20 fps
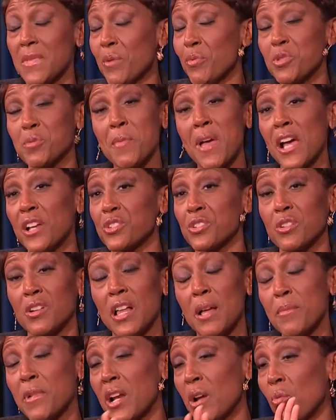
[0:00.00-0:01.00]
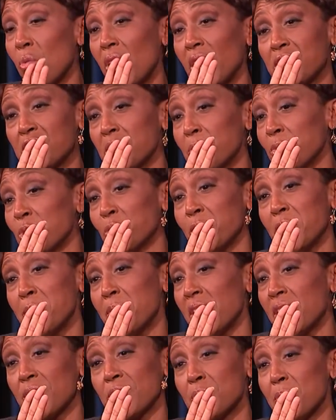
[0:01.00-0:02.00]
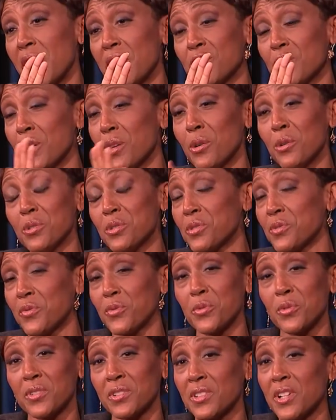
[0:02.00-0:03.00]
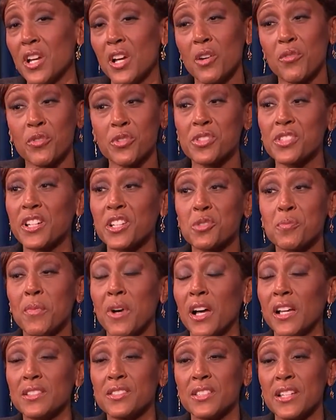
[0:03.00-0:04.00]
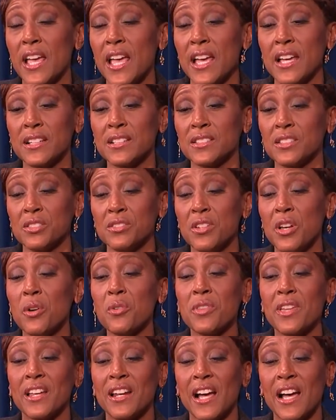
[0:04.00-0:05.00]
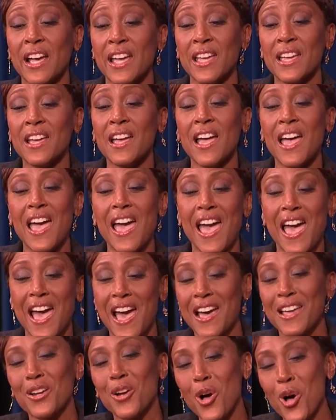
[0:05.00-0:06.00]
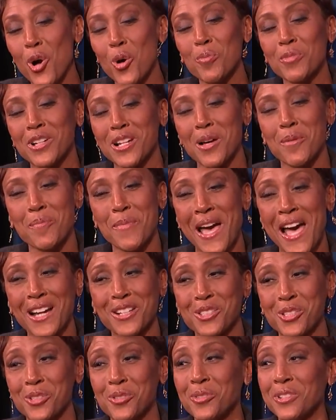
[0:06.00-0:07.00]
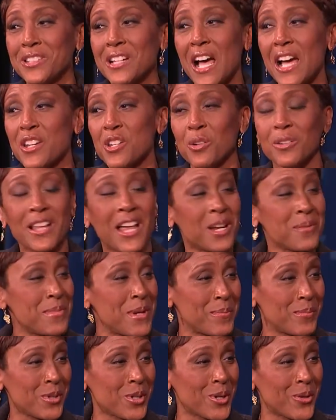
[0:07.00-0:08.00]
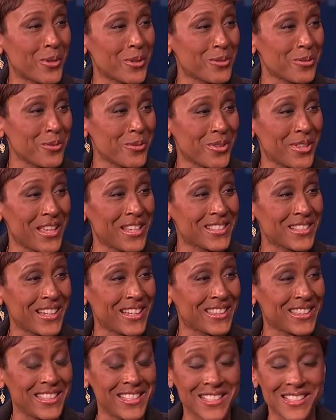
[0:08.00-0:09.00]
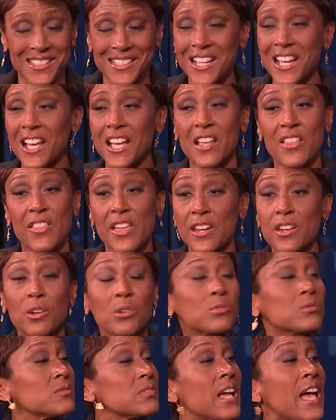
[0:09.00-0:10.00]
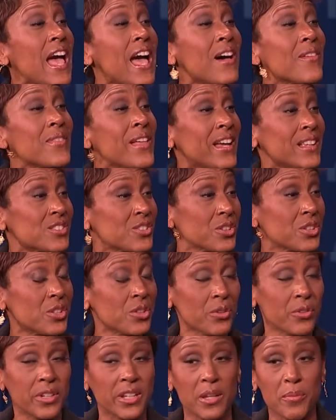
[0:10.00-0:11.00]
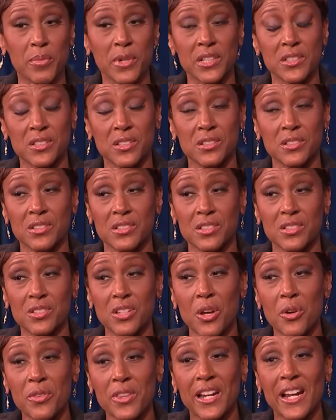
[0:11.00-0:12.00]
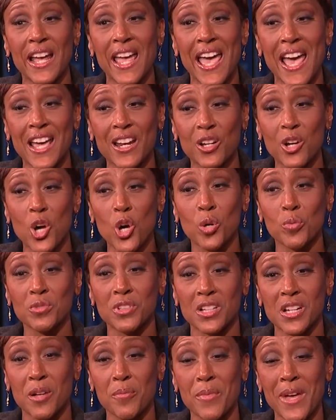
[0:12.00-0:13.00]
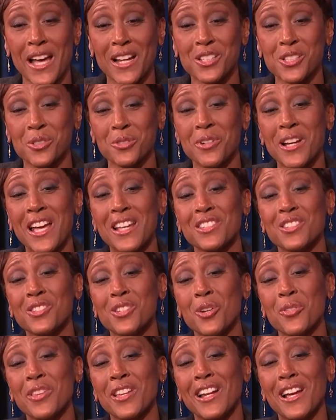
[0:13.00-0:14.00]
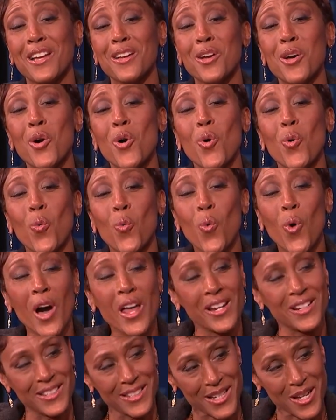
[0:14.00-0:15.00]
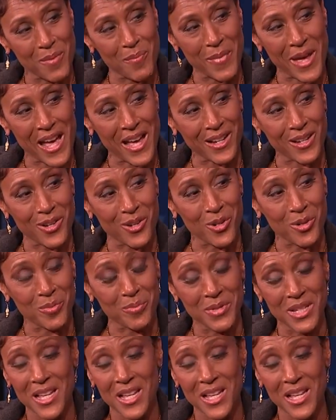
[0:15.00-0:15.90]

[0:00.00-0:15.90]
magical. I mean, I watched them between my toes for 6 months, and to know that I had a home to come back to, and I know a lot of people going through things like this, they don't have that security, but to know that I had a home to come back to, and to know that I wanted to come back home